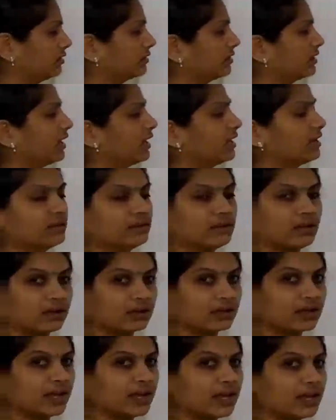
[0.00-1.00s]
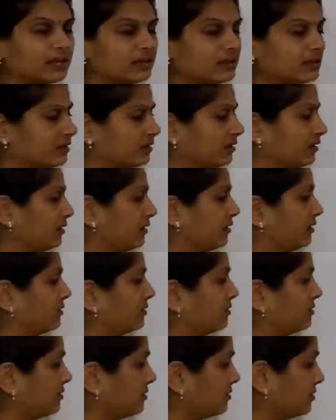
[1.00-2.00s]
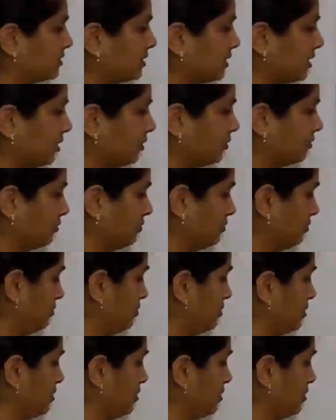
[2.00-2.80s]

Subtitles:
then again 0.